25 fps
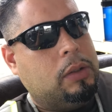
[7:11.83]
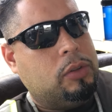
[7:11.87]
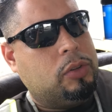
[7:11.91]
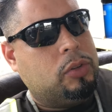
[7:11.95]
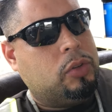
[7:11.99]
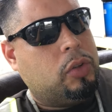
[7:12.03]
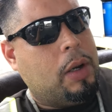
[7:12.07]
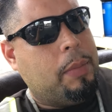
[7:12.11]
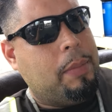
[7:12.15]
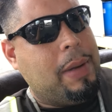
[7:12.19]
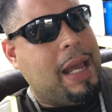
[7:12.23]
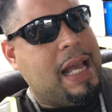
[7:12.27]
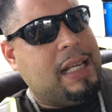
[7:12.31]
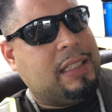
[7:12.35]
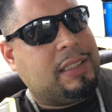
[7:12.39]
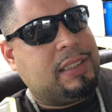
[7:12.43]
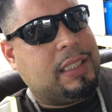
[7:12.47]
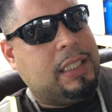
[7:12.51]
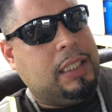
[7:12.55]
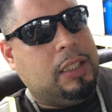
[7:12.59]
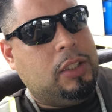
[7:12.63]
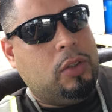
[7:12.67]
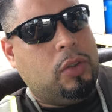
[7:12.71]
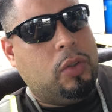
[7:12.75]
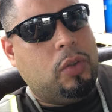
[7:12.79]
So I'm
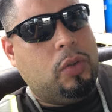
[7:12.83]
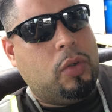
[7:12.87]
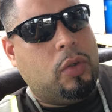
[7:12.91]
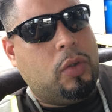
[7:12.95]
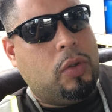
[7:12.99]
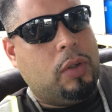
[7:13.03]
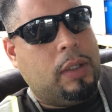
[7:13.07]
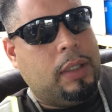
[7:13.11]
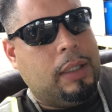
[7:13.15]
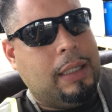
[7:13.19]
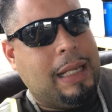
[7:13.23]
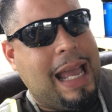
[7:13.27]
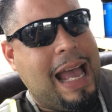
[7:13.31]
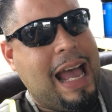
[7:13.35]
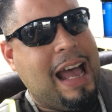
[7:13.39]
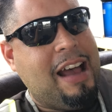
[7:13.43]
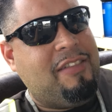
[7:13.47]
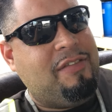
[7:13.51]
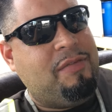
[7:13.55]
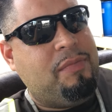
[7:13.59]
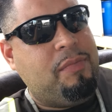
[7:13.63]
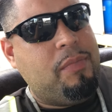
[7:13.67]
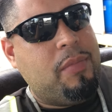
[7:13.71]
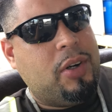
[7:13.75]
asking you, Lord, have